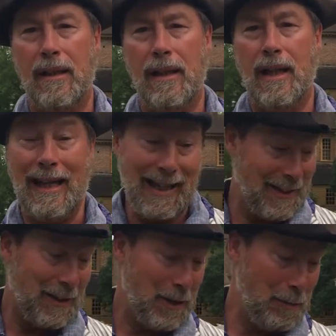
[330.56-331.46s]
I got
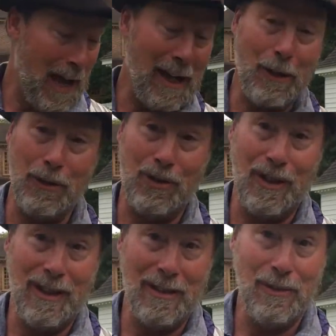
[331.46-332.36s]
their tobacco
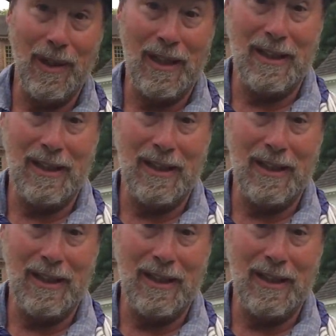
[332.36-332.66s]
seed right